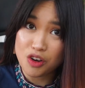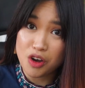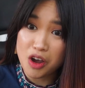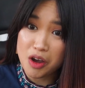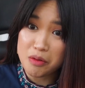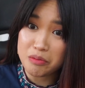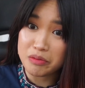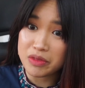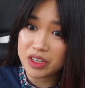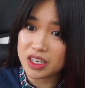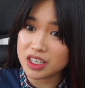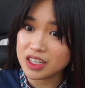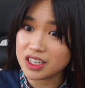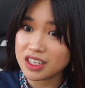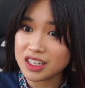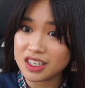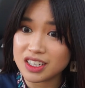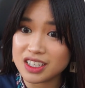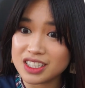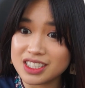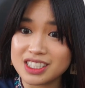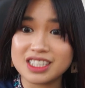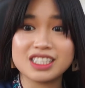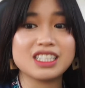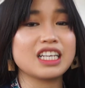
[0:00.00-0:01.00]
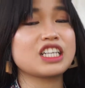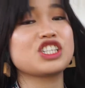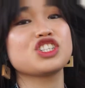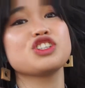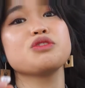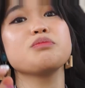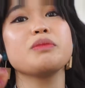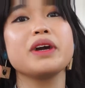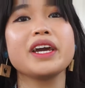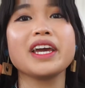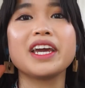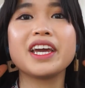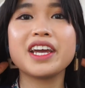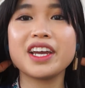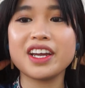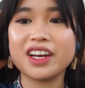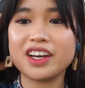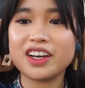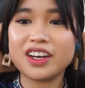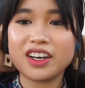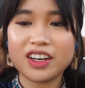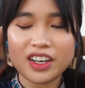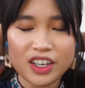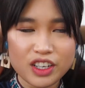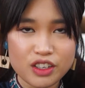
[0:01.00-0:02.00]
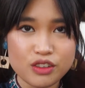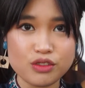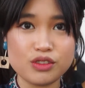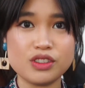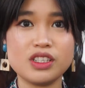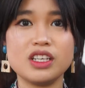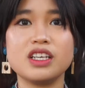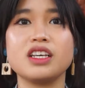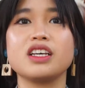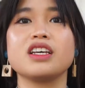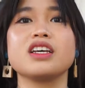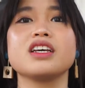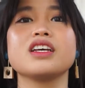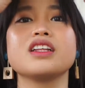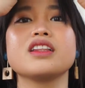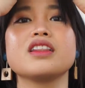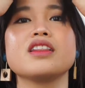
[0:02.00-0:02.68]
I'm gonna section my hair using